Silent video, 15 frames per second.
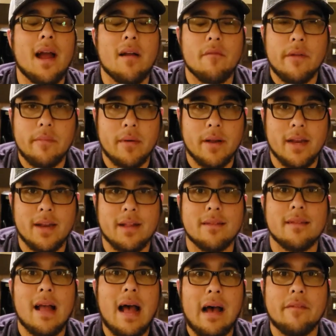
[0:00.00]
Everybody needs
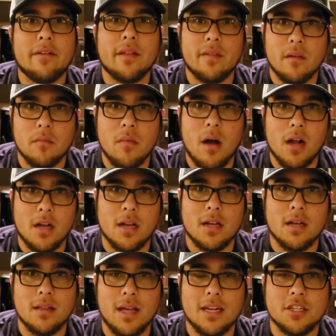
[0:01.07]
to have it in their manga
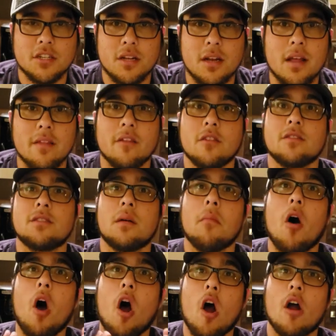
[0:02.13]
collection. There's some
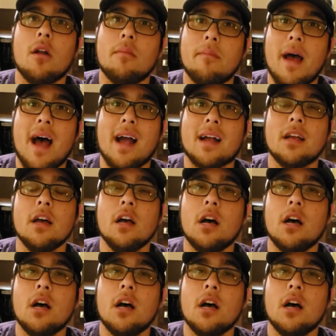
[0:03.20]
hardback